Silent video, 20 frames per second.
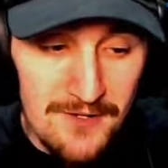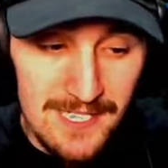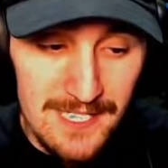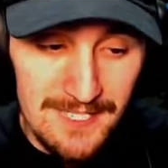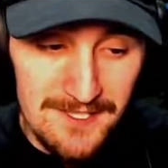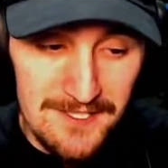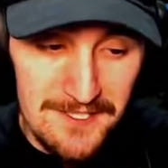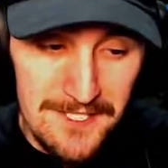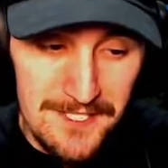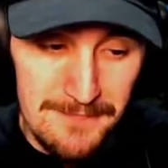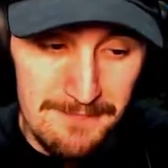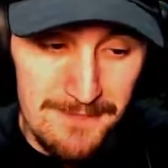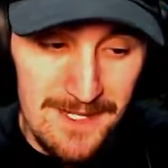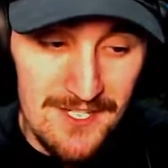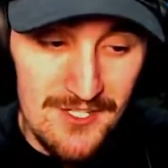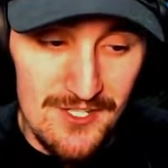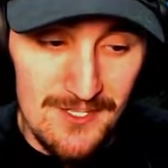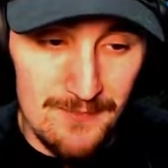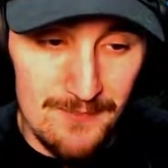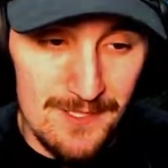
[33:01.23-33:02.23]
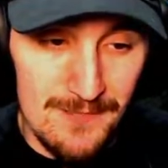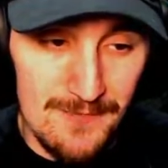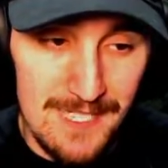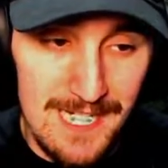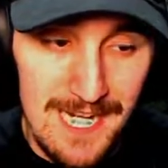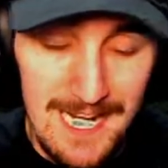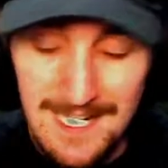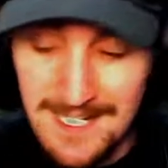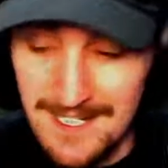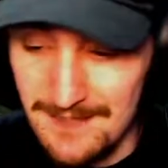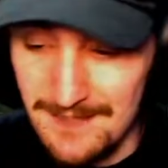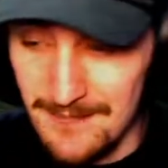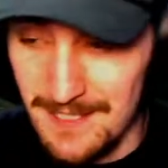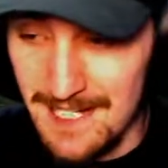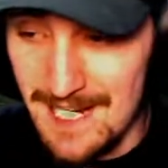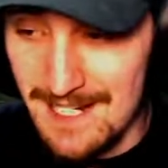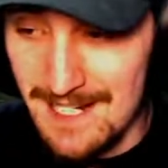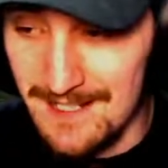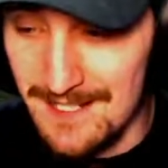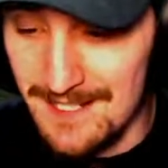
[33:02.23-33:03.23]
get the suspension. We
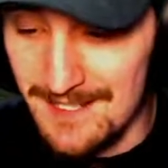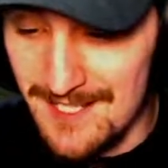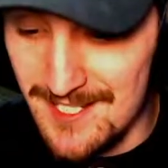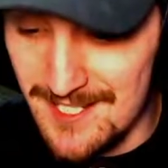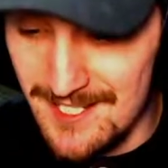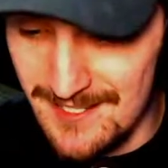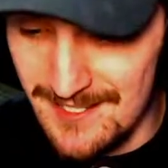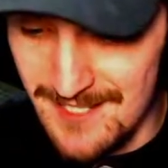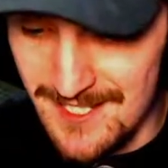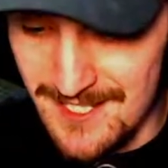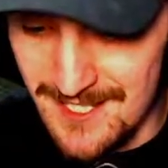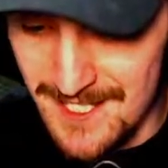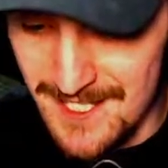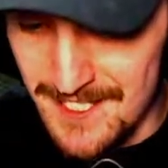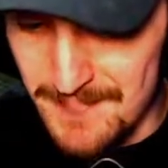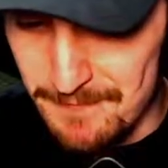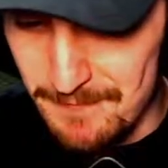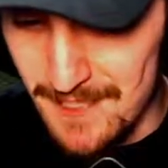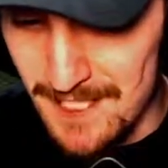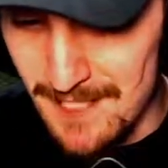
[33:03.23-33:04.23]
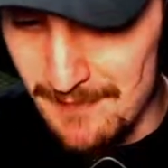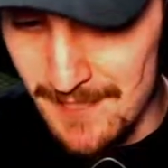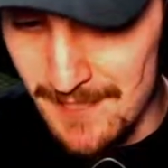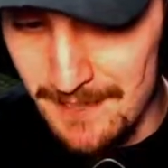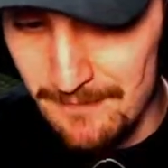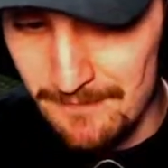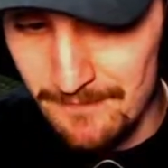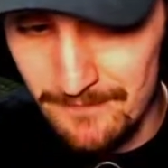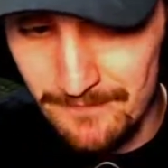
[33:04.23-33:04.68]
gotta let these kids play, man.